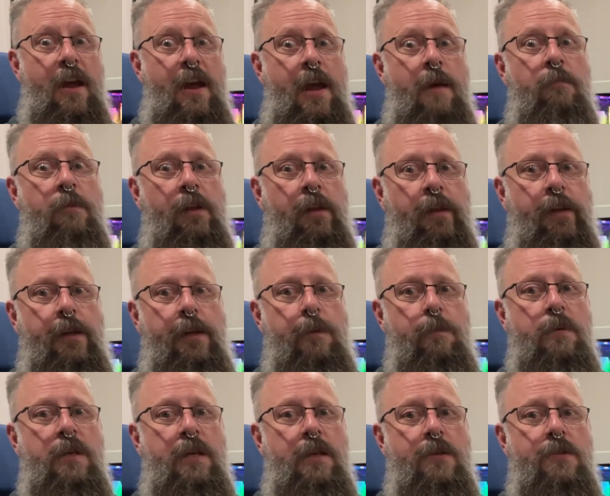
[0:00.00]
emulating a
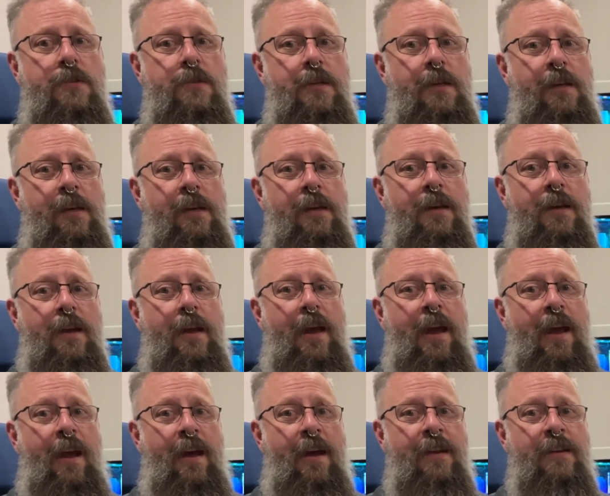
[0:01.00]
PC
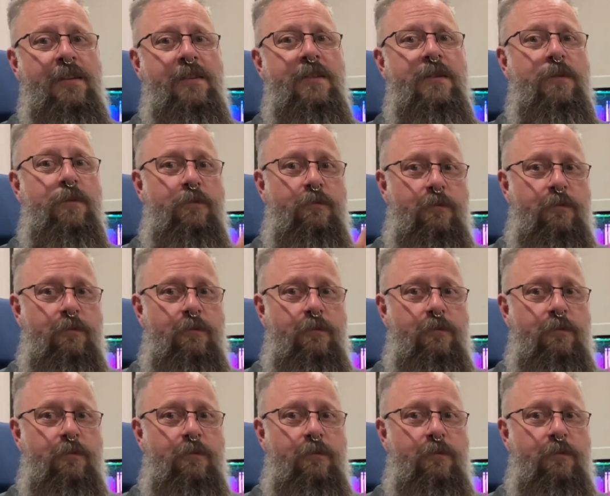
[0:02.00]
and